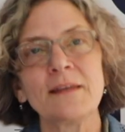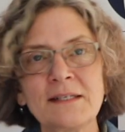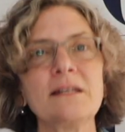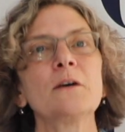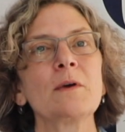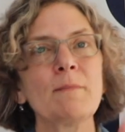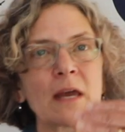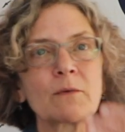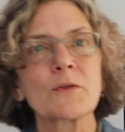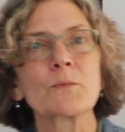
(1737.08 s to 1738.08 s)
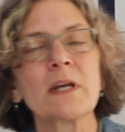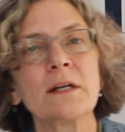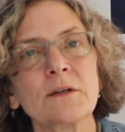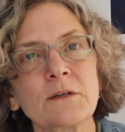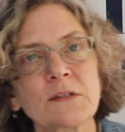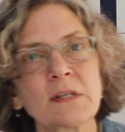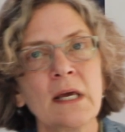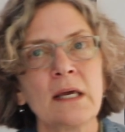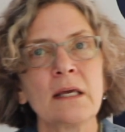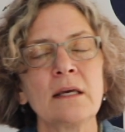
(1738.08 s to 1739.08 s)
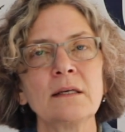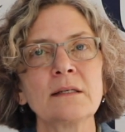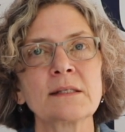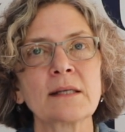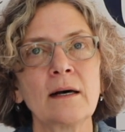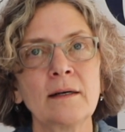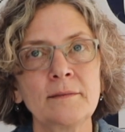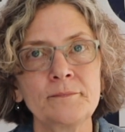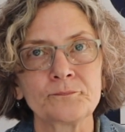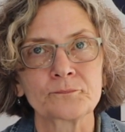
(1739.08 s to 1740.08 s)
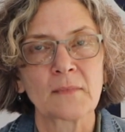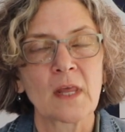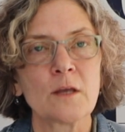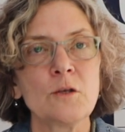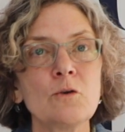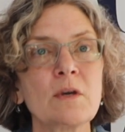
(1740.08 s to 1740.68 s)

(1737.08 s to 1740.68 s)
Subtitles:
the deal we make with readers is, you